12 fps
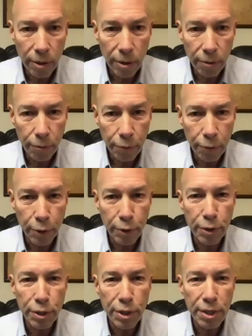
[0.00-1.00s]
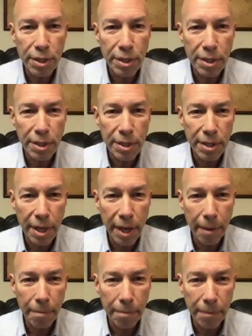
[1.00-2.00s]
first
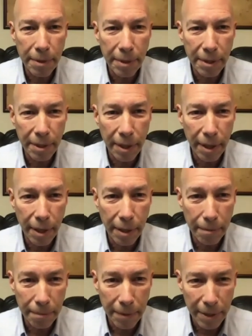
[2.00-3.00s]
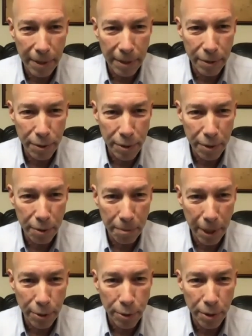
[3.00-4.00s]
step is to
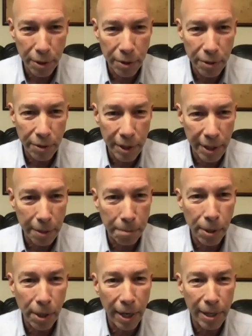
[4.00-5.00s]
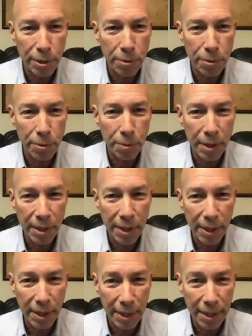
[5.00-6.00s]
make sure that you're in compliance with
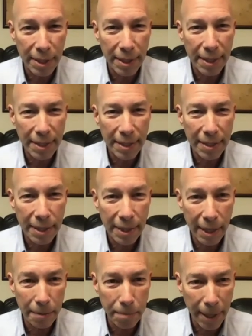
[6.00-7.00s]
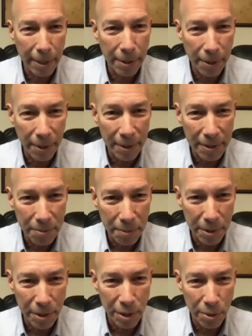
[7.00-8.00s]
the lead paint laws,
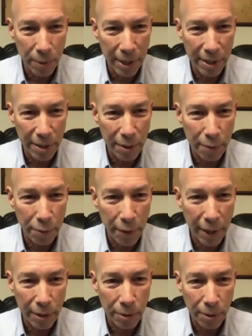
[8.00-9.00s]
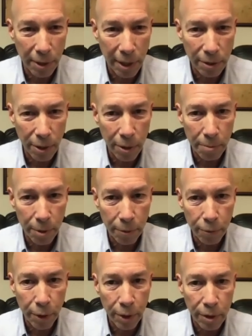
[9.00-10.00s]
which just went into effect on October the
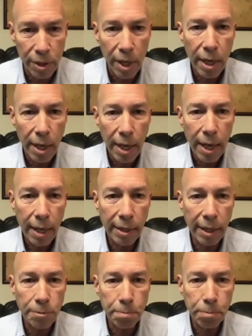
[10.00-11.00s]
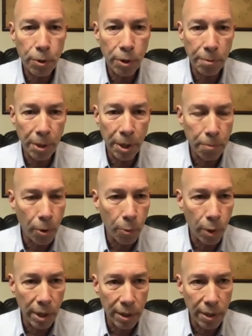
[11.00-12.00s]
1st. And that's going to be
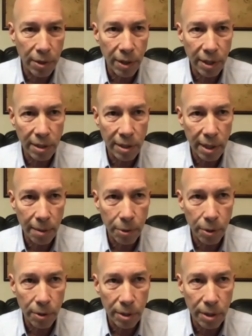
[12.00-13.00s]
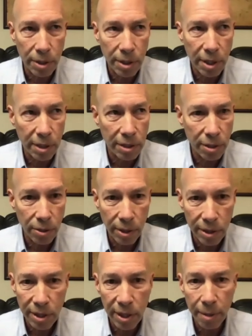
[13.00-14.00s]
one of the things that I'm going to discuss in our
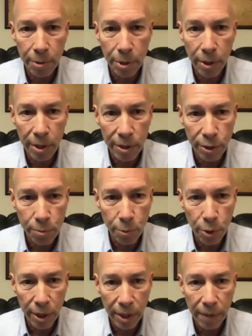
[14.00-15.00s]
seminar this morning.